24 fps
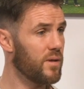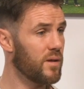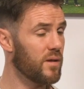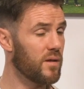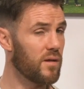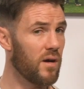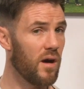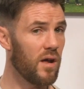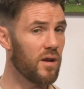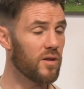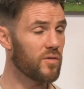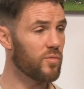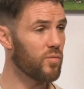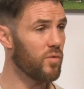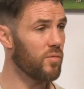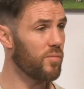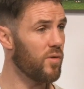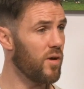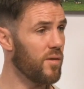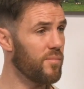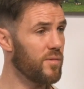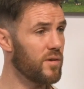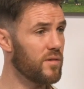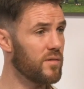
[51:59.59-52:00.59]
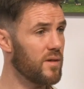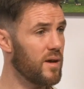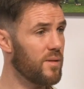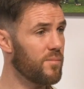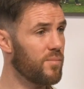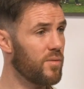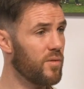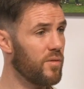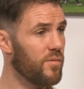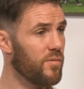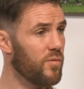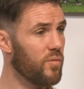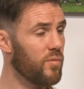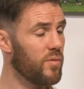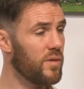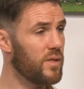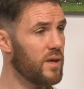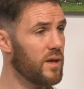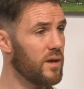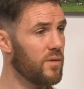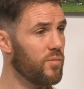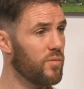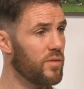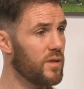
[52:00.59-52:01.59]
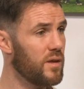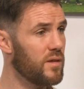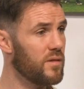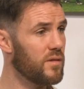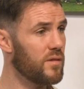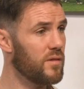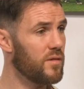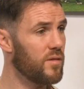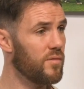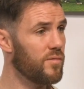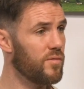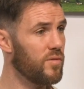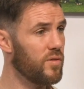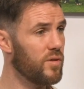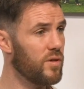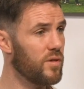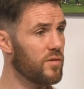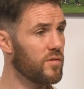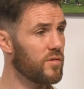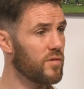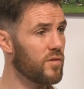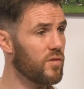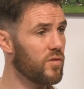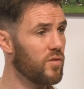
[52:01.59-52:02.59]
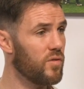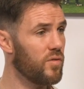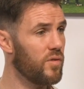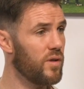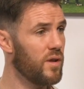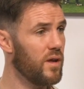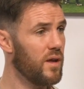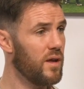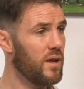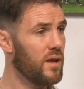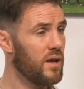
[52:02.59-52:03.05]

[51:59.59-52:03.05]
and Connacht were a prime example of it when they when they did it a few years ago, and